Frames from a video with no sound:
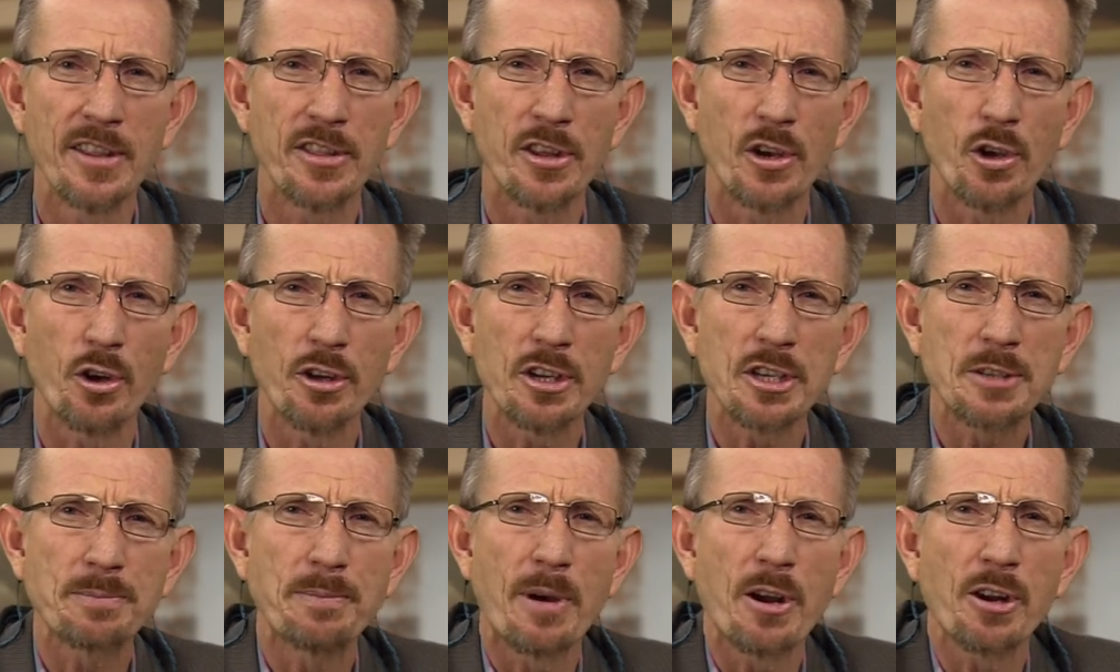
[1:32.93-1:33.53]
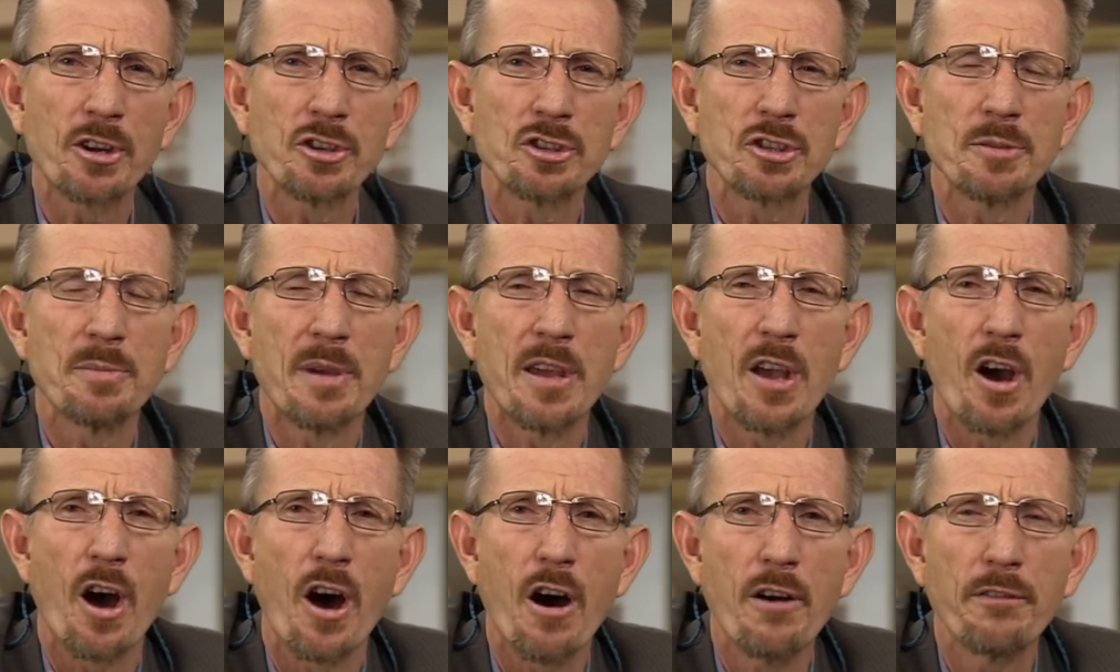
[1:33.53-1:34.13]
has spoken to
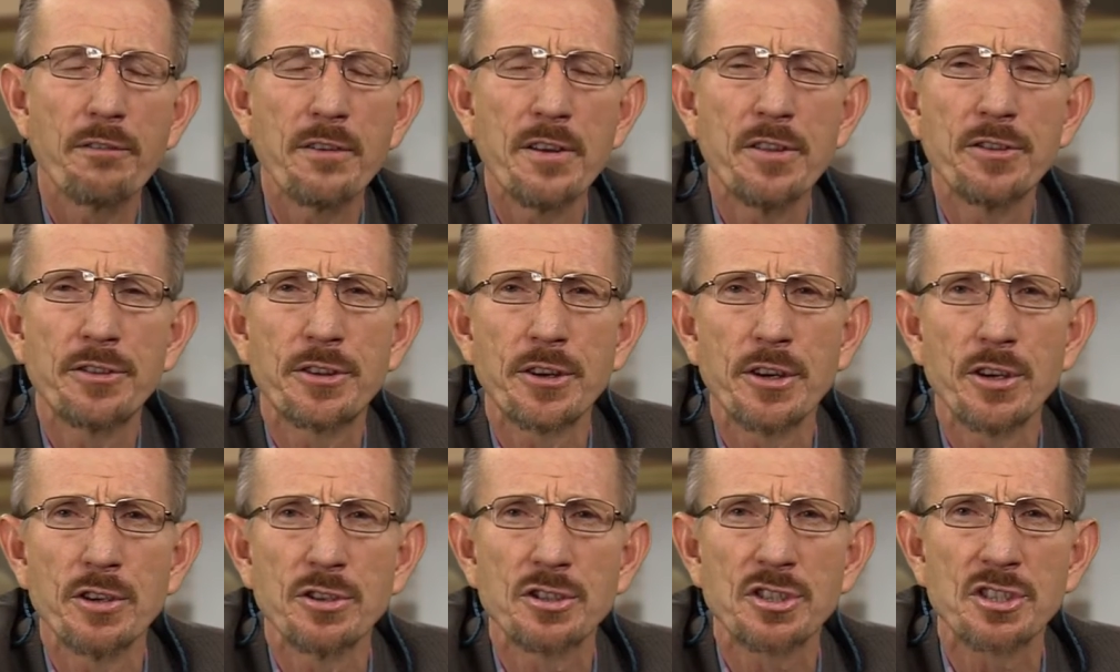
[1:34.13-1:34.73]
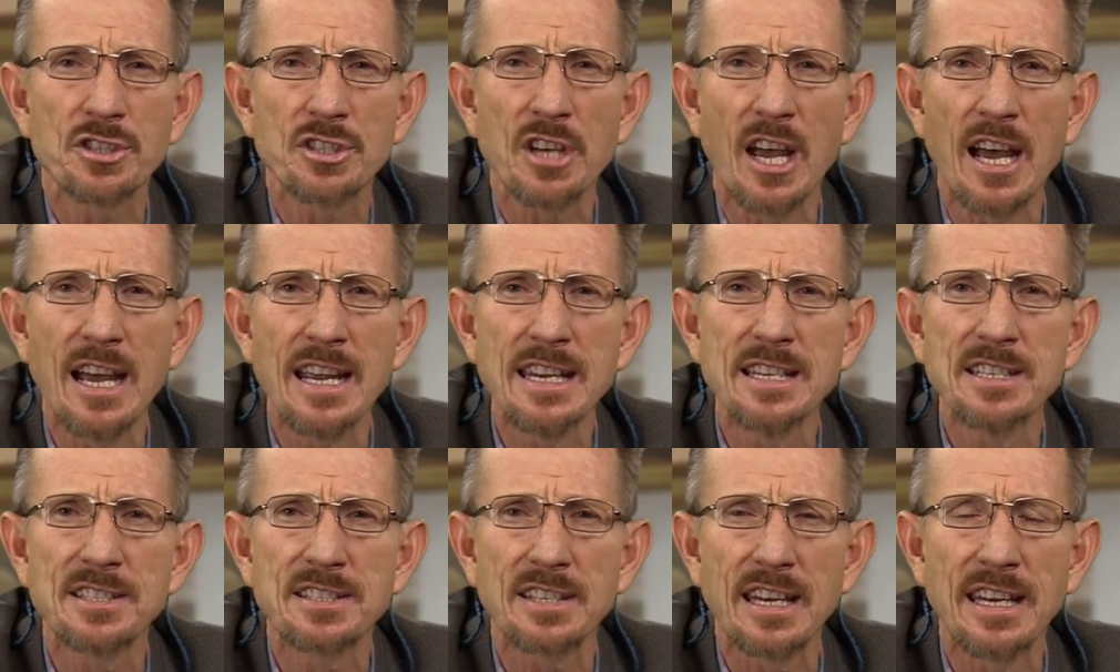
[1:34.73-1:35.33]
me often through
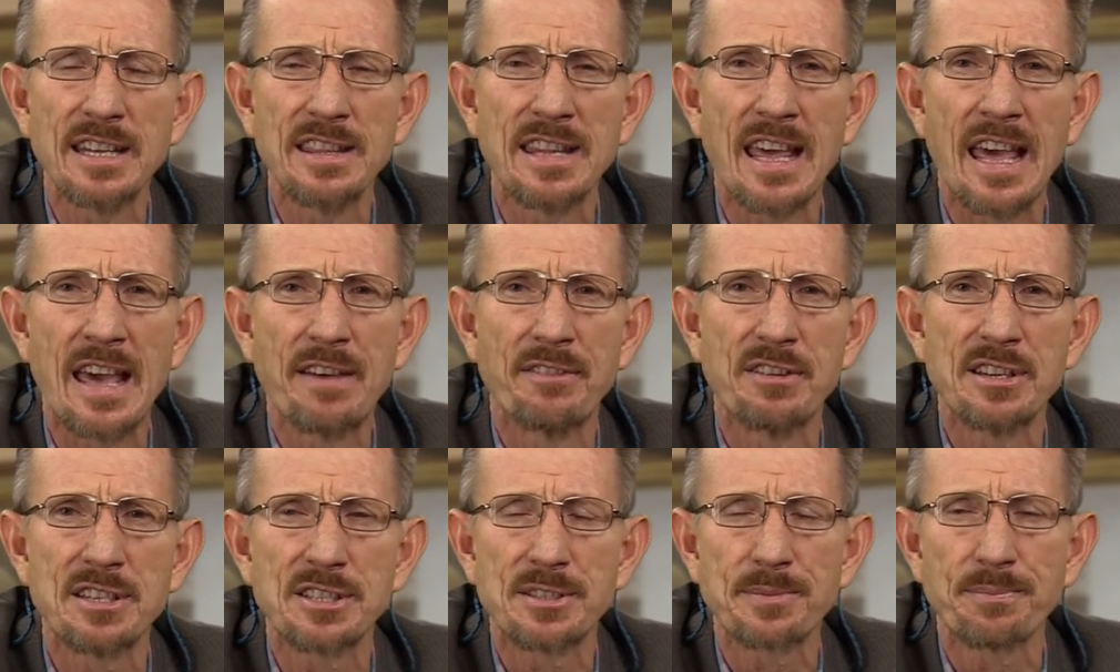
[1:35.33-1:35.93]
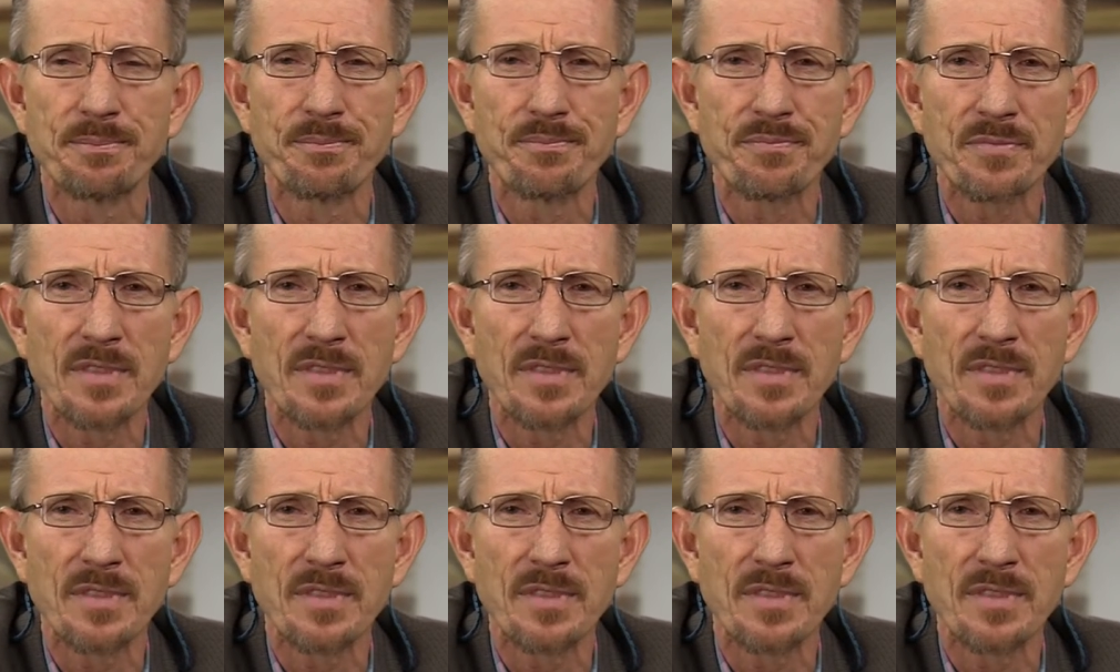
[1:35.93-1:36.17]
signs in the heavens.